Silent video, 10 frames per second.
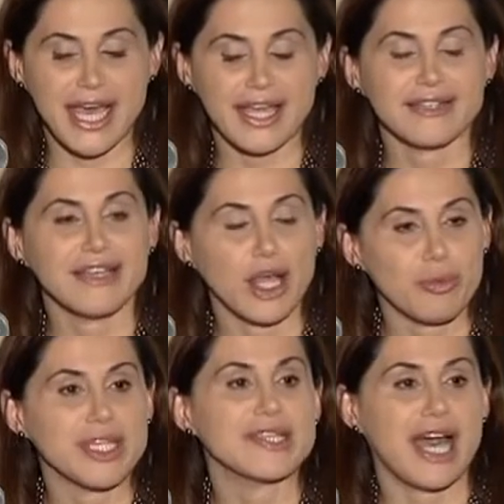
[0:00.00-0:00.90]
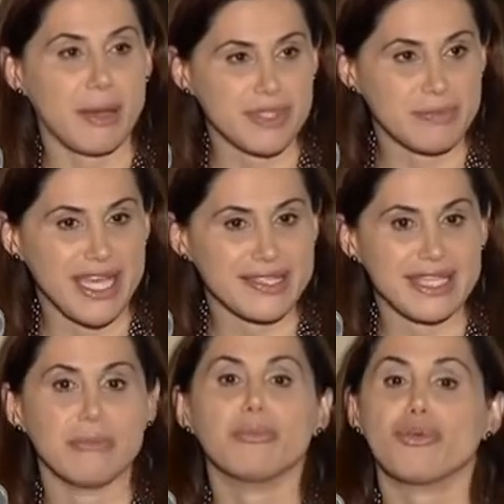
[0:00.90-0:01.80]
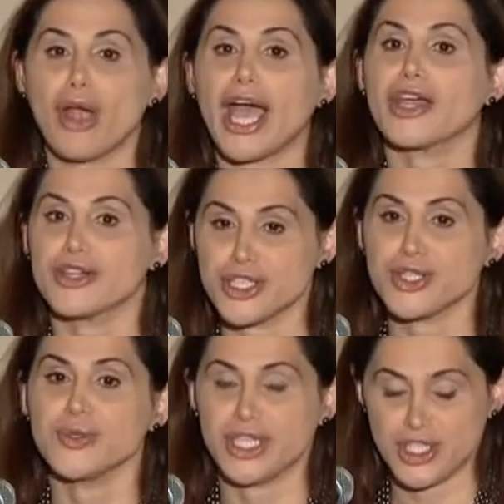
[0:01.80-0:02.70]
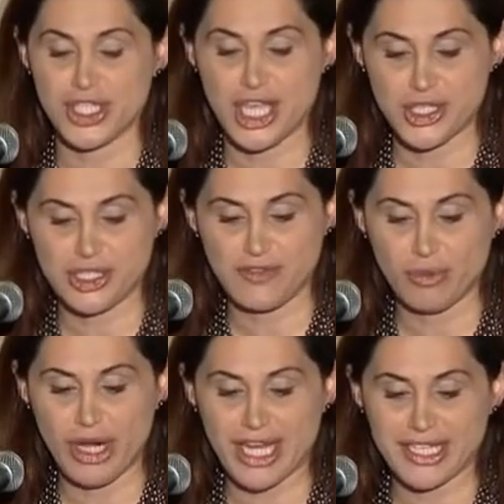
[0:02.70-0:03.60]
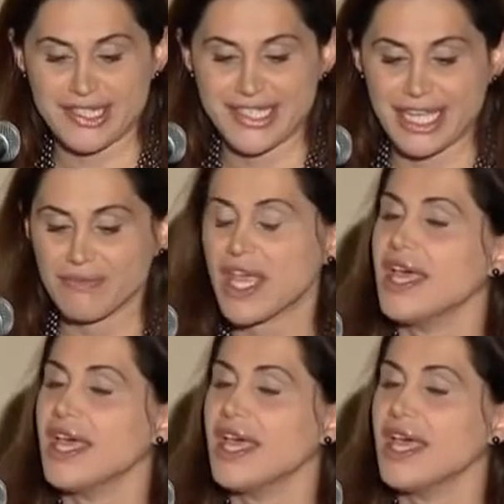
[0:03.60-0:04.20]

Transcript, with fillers: at helping to optimize them prior to initiation of your pregnancy.